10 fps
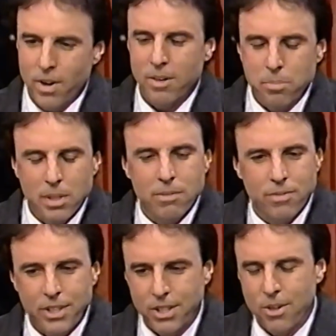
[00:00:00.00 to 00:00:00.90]
want to believe
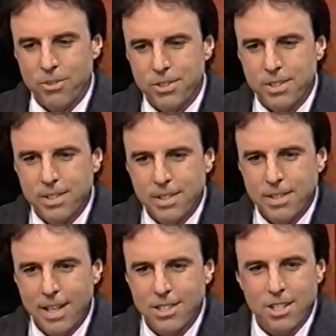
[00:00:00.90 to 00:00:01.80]
videos.
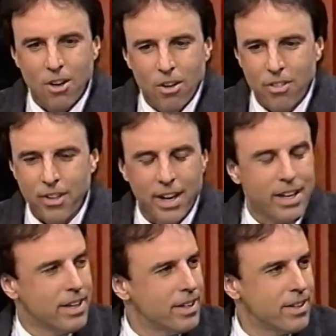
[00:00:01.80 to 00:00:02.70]
But That's I, the whole thing. I,